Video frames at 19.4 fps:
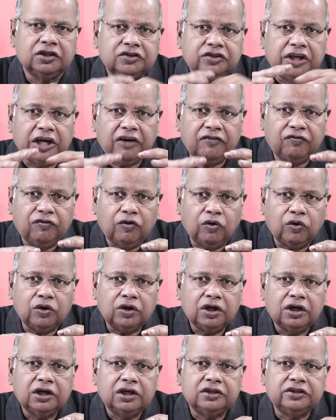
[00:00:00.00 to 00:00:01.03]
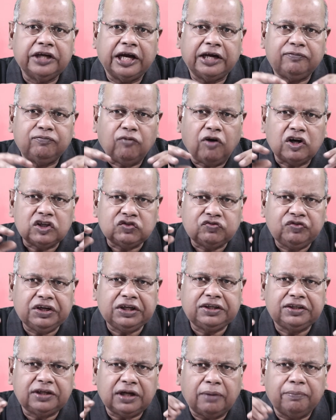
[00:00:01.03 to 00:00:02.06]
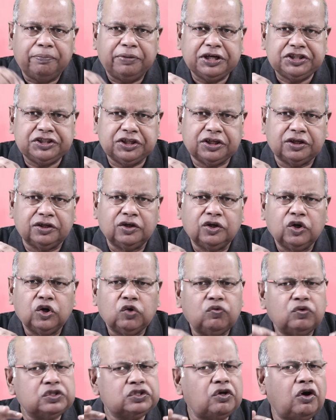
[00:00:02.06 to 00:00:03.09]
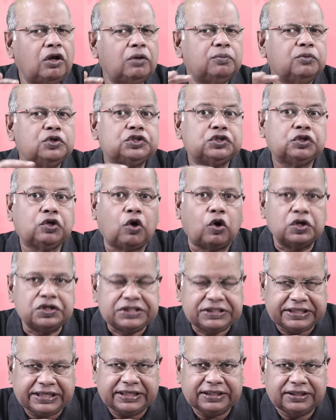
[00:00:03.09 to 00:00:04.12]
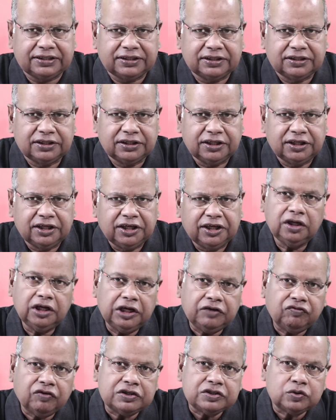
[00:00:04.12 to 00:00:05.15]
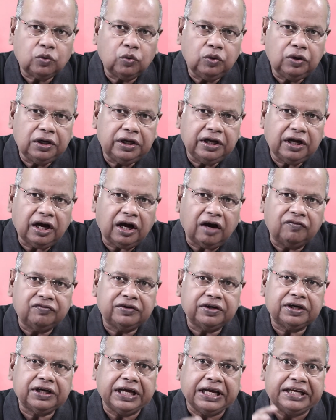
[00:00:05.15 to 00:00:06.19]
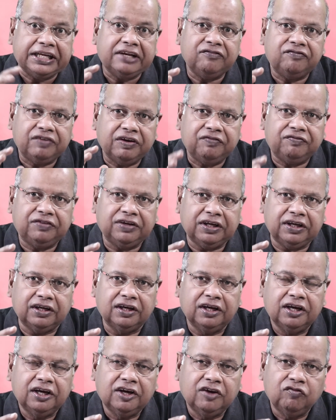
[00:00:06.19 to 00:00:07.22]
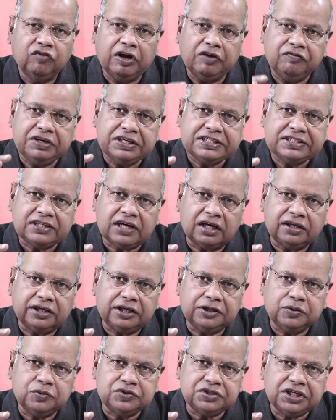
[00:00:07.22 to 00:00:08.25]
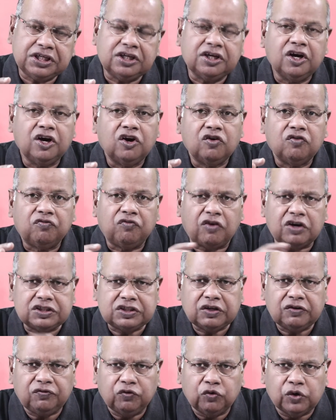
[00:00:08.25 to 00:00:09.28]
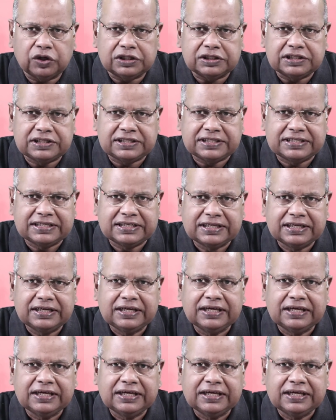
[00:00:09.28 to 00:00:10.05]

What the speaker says: Therefore, the atmospheric temperature was almost constant. It was only after 1850, when we started using fossil fuels,